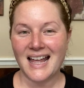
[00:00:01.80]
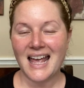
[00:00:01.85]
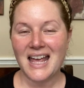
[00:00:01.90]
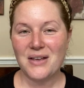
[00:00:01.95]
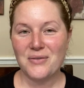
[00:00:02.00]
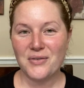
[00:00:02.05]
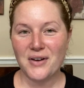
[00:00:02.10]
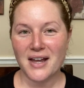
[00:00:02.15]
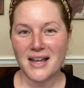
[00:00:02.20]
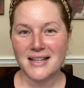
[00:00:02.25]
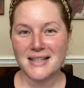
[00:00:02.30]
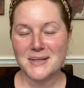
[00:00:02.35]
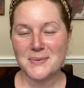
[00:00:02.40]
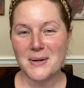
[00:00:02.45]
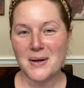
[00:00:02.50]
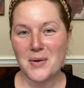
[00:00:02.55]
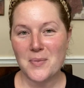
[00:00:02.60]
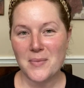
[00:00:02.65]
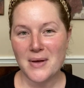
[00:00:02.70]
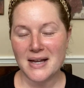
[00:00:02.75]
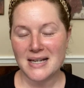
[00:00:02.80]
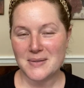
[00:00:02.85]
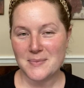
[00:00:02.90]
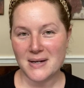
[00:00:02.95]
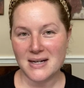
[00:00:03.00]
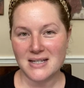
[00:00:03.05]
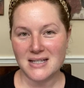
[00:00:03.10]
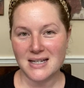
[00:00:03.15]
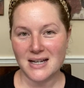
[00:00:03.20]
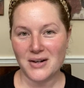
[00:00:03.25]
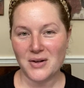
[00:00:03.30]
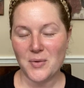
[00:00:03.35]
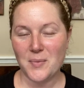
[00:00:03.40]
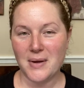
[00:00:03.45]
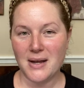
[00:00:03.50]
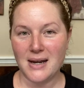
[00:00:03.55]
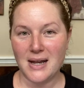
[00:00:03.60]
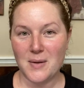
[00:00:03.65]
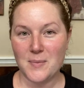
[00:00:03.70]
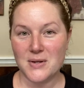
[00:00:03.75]
Hey friends, welcome back to my channel.
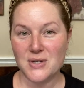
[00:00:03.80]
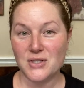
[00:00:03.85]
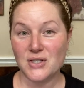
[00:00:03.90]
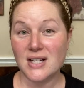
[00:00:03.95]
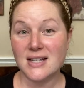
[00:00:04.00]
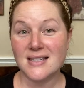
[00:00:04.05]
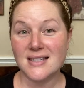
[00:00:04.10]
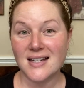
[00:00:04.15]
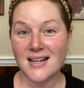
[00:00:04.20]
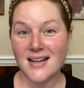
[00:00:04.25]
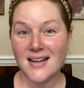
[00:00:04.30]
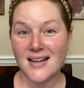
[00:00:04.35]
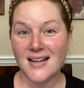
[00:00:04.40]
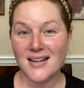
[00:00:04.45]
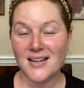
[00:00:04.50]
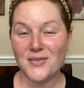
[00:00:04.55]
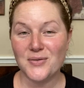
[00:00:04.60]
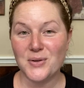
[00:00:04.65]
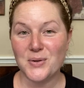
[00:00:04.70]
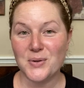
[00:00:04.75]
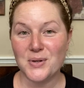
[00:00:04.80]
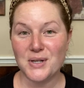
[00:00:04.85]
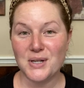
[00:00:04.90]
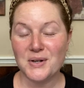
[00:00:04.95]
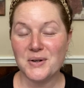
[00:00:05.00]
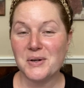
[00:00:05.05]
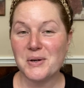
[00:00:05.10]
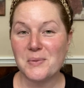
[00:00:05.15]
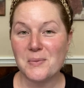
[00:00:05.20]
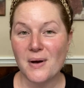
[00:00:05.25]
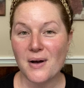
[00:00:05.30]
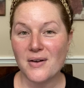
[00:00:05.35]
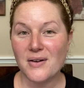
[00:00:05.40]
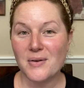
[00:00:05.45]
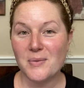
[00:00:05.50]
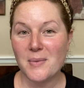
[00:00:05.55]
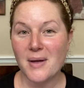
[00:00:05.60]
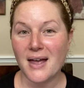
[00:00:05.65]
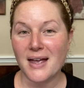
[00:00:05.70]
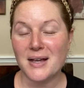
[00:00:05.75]
My name is Jessica. If you are new here,
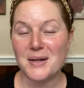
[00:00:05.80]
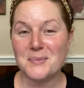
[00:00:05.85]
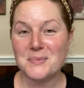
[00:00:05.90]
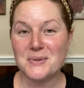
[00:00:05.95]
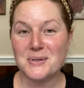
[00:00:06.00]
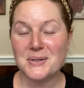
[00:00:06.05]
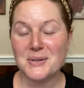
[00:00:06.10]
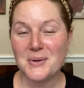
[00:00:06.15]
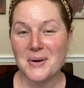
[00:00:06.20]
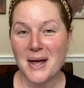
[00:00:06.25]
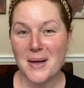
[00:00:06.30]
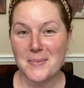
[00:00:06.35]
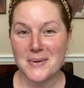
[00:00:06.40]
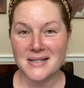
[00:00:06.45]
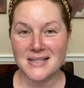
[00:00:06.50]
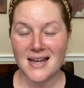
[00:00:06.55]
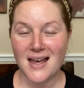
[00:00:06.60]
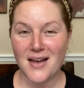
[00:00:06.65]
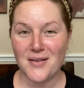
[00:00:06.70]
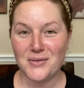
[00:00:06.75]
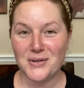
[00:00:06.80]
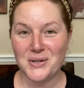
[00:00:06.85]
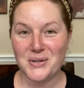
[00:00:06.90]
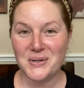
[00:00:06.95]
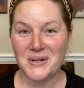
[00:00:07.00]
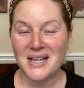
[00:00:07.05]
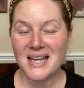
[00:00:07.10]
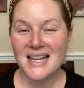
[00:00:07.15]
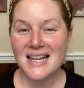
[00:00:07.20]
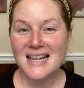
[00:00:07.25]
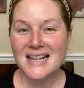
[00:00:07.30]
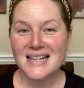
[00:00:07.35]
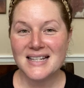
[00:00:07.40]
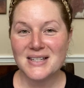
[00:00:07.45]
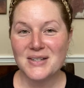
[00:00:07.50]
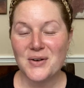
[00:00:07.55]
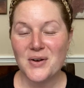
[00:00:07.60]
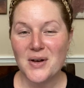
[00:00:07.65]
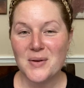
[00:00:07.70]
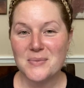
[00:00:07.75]
welcome. I am so happy to have you.
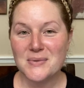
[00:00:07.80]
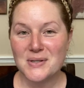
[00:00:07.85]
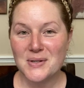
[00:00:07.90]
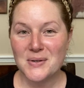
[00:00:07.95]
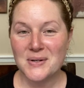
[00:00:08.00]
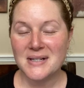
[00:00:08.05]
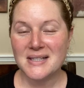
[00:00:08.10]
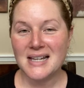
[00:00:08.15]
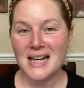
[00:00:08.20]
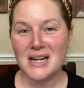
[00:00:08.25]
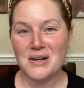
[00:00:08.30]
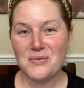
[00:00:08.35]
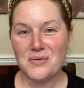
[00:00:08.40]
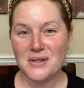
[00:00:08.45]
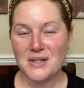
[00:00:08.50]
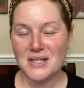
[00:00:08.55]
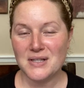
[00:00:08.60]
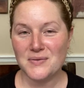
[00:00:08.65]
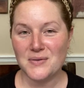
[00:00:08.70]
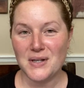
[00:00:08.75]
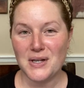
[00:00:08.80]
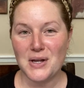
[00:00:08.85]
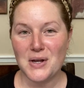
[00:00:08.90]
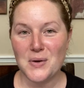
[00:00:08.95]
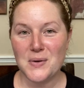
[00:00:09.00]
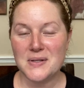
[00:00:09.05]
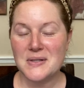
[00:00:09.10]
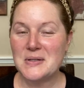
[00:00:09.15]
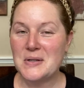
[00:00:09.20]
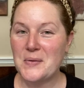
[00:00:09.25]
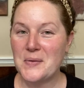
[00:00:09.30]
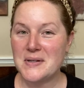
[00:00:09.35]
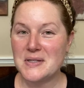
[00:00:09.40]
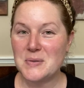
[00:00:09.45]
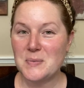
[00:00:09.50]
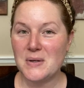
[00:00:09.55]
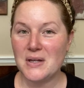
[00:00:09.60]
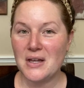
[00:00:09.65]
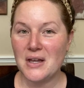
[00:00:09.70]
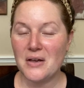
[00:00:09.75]
So I'm so excited for this video. It's going
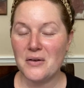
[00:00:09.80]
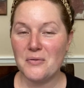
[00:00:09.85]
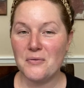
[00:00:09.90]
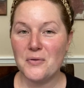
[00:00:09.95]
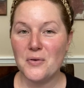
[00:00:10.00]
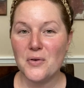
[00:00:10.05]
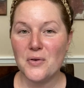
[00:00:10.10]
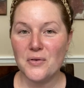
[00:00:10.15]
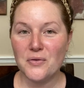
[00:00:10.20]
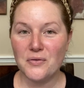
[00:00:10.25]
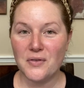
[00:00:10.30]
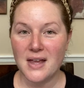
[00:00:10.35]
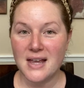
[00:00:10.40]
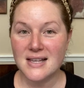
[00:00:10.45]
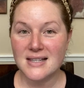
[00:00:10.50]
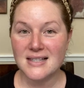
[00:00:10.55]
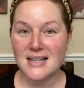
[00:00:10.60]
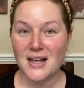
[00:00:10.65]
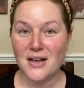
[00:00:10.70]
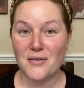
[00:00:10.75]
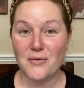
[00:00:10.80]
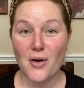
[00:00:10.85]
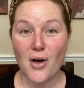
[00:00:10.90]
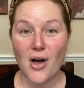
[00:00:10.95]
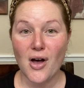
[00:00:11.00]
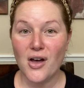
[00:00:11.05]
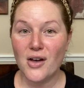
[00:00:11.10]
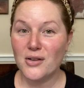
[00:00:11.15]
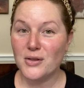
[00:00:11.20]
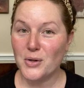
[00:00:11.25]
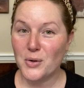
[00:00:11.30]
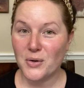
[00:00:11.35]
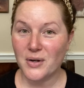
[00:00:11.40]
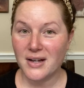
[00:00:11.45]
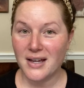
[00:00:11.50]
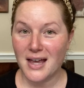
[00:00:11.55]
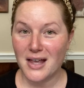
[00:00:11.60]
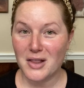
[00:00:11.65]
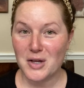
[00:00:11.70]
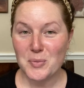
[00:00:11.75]
to be a full face of all Laura
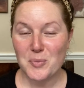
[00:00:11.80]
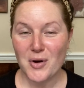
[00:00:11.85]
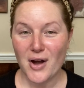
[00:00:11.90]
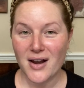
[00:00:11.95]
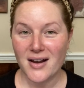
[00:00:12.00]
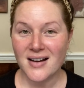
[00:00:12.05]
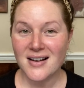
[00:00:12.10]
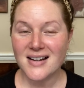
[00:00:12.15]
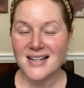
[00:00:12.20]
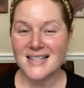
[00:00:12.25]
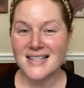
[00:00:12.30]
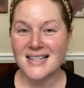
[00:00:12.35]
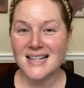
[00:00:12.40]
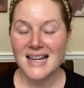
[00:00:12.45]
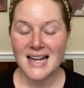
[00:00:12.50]
Geller products.